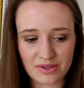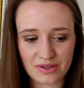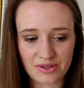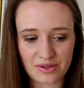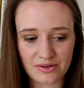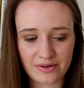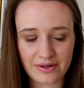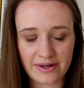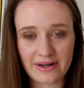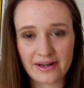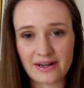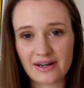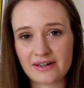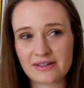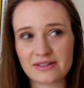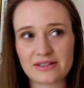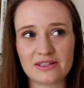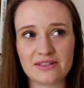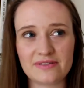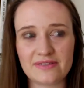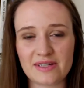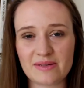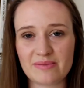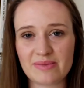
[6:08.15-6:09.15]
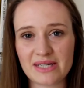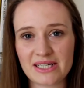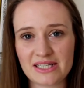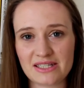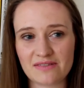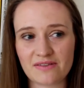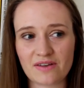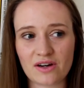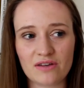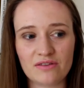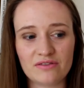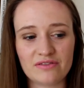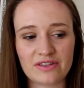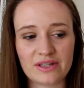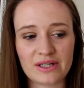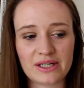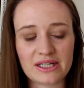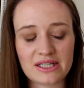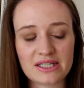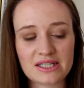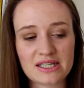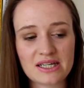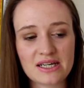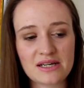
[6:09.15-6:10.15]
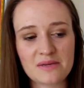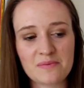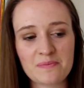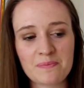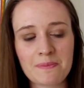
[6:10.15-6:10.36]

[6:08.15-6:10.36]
who are sort of in a place of conflict.